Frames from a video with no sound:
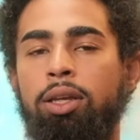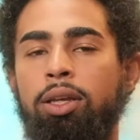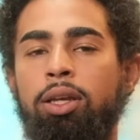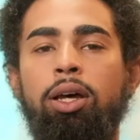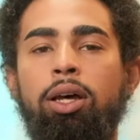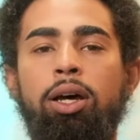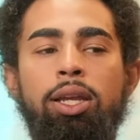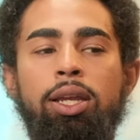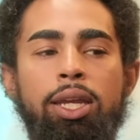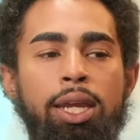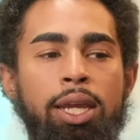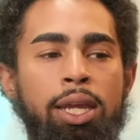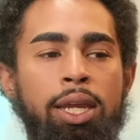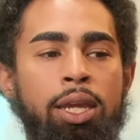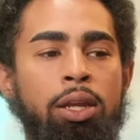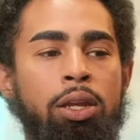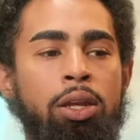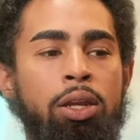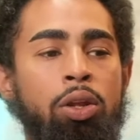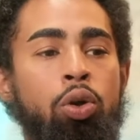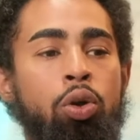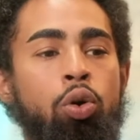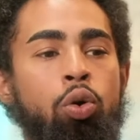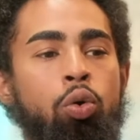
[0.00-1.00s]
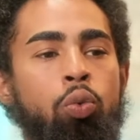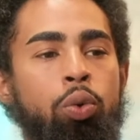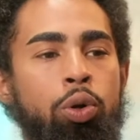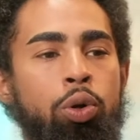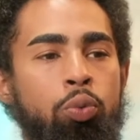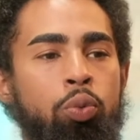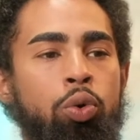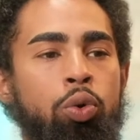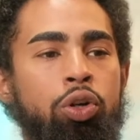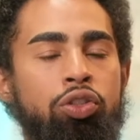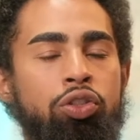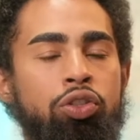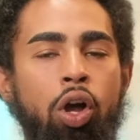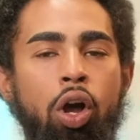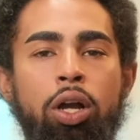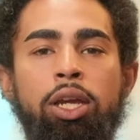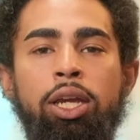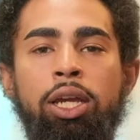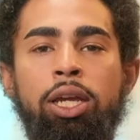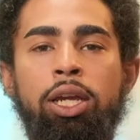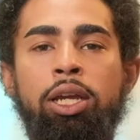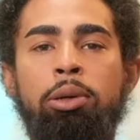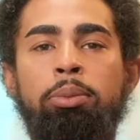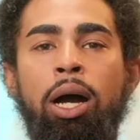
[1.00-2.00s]
Again, when we're
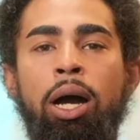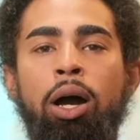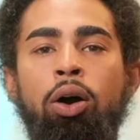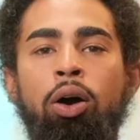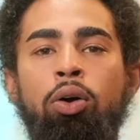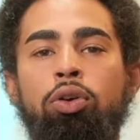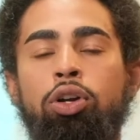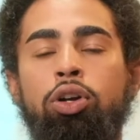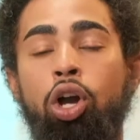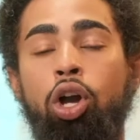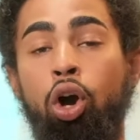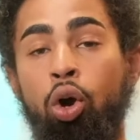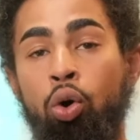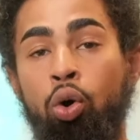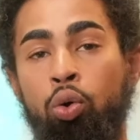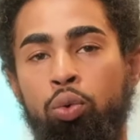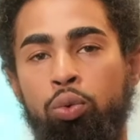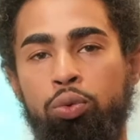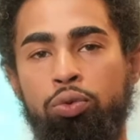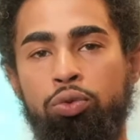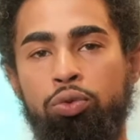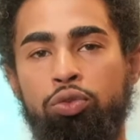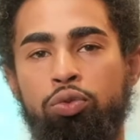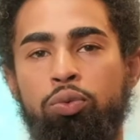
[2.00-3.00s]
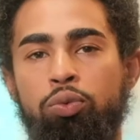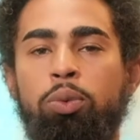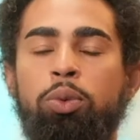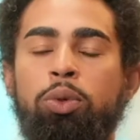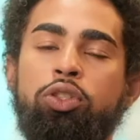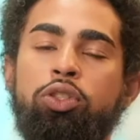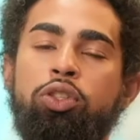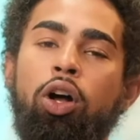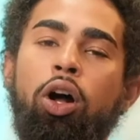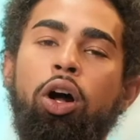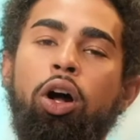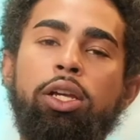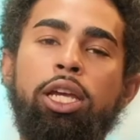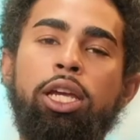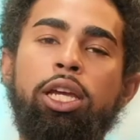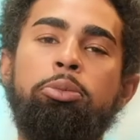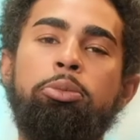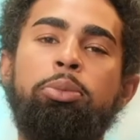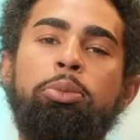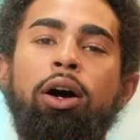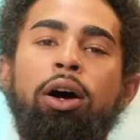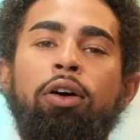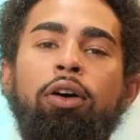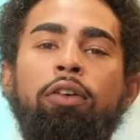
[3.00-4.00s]
talking about cones, when we're talking
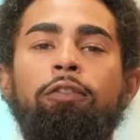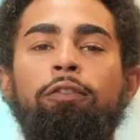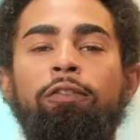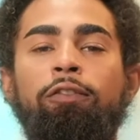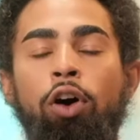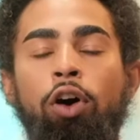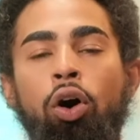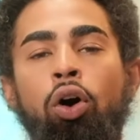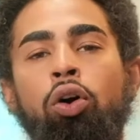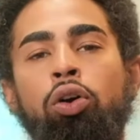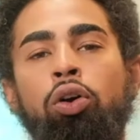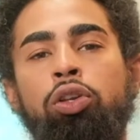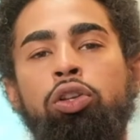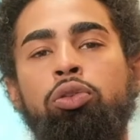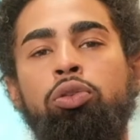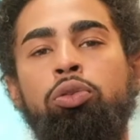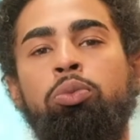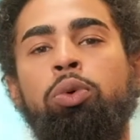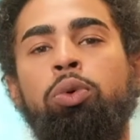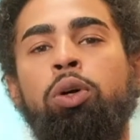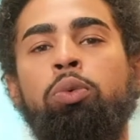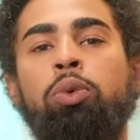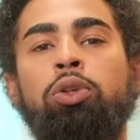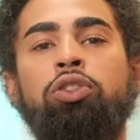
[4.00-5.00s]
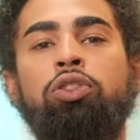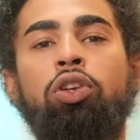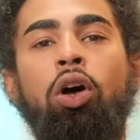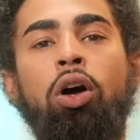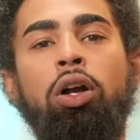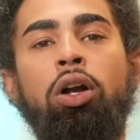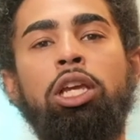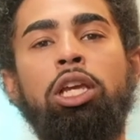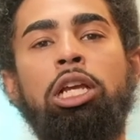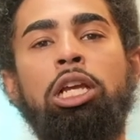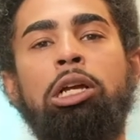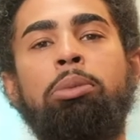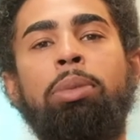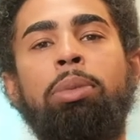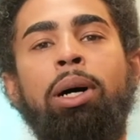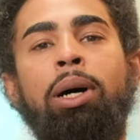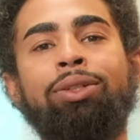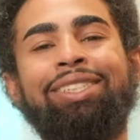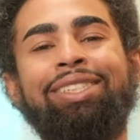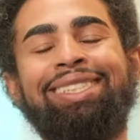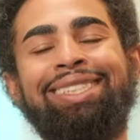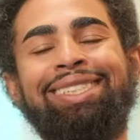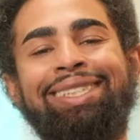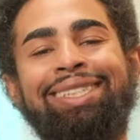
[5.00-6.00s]
about volume, when we're talking about
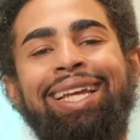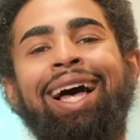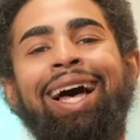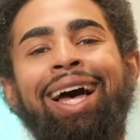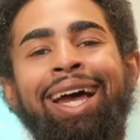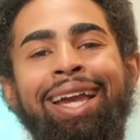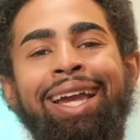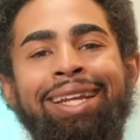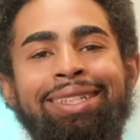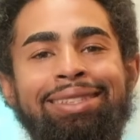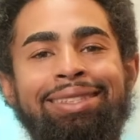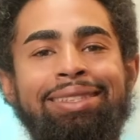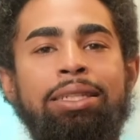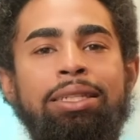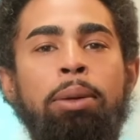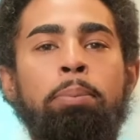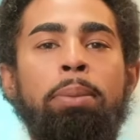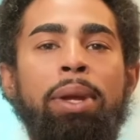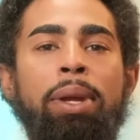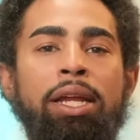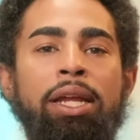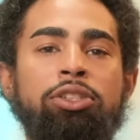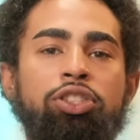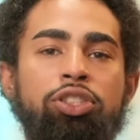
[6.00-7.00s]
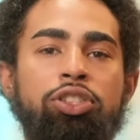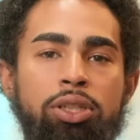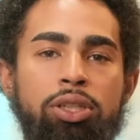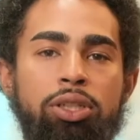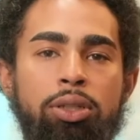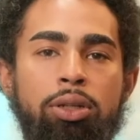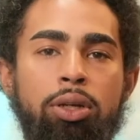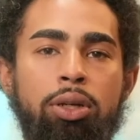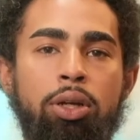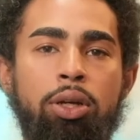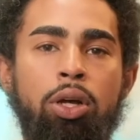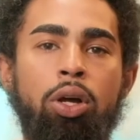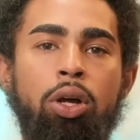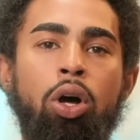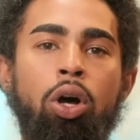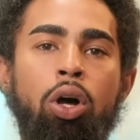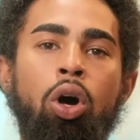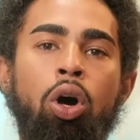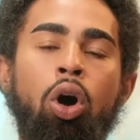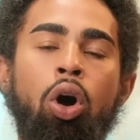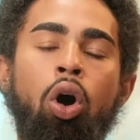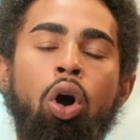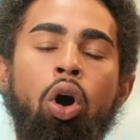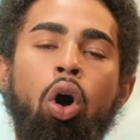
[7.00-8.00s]
sides, dimension,
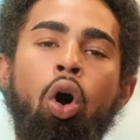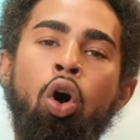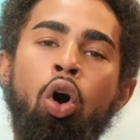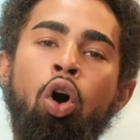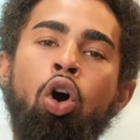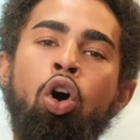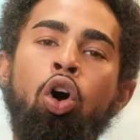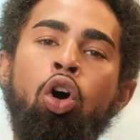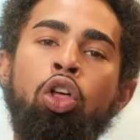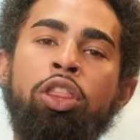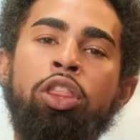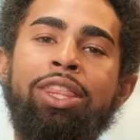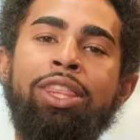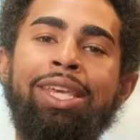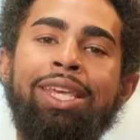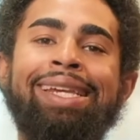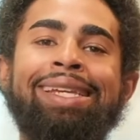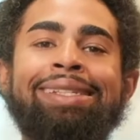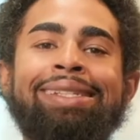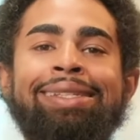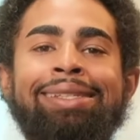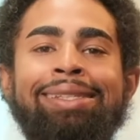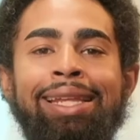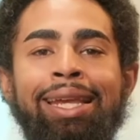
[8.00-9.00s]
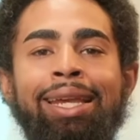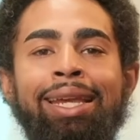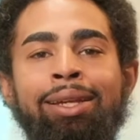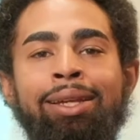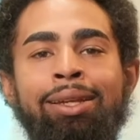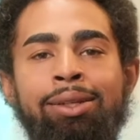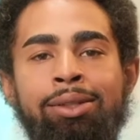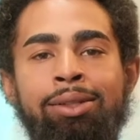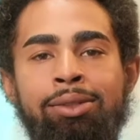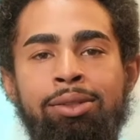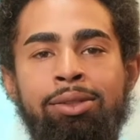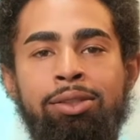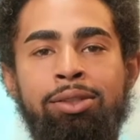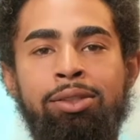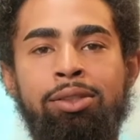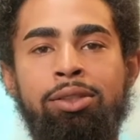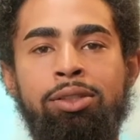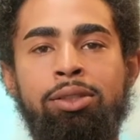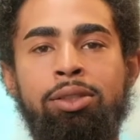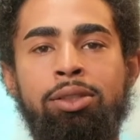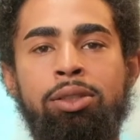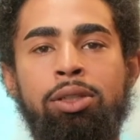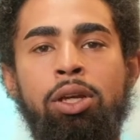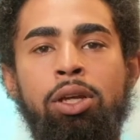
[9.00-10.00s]
all these
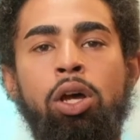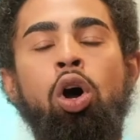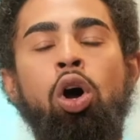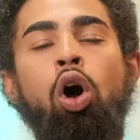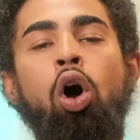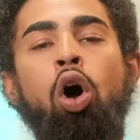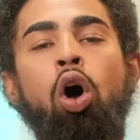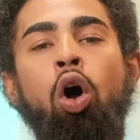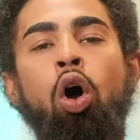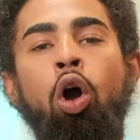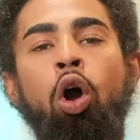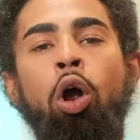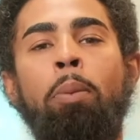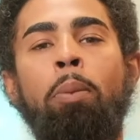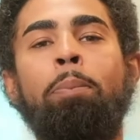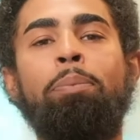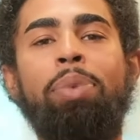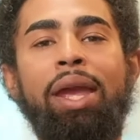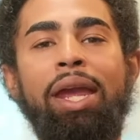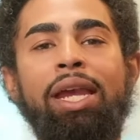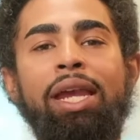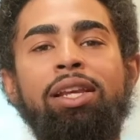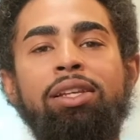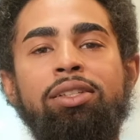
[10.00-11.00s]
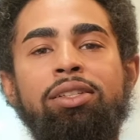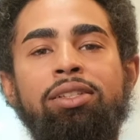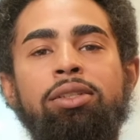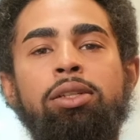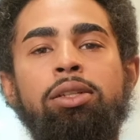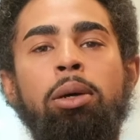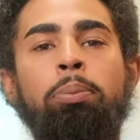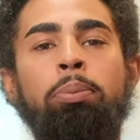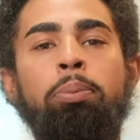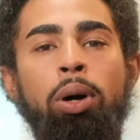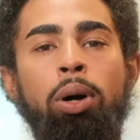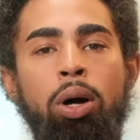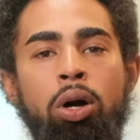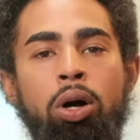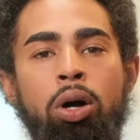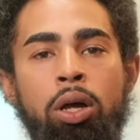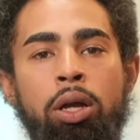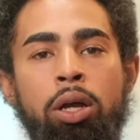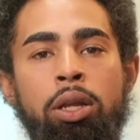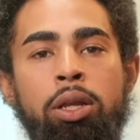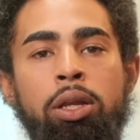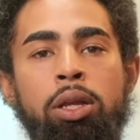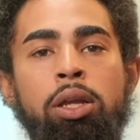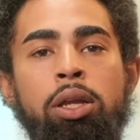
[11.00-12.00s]
things are based
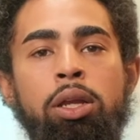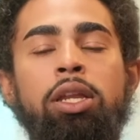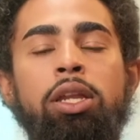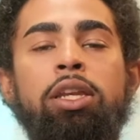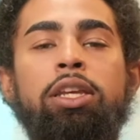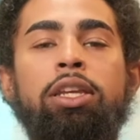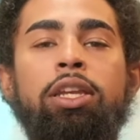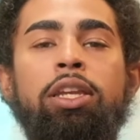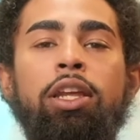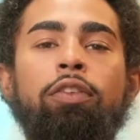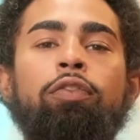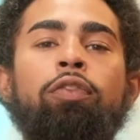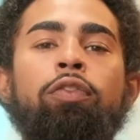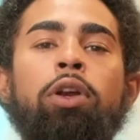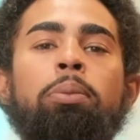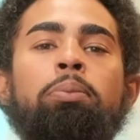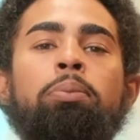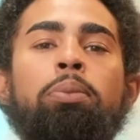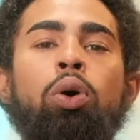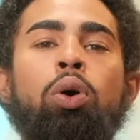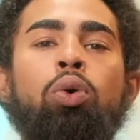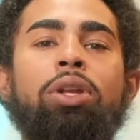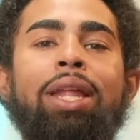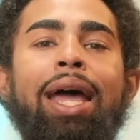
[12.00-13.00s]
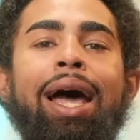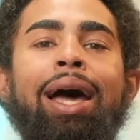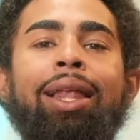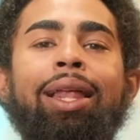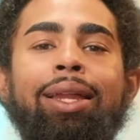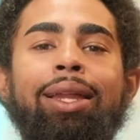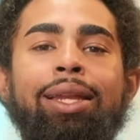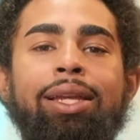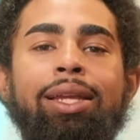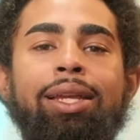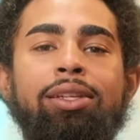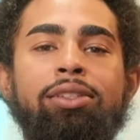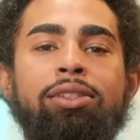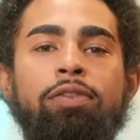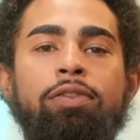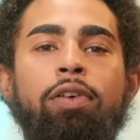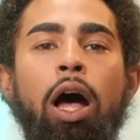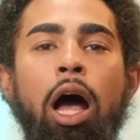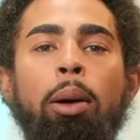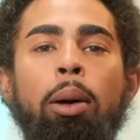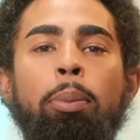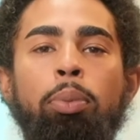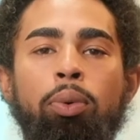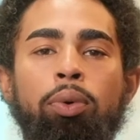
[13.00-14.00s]
upon different modalities of
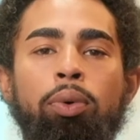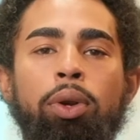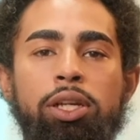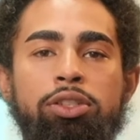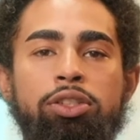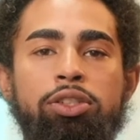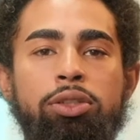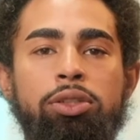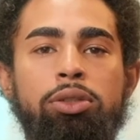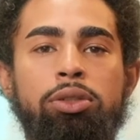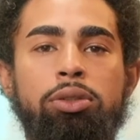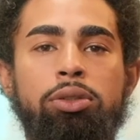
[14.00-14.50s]
operation.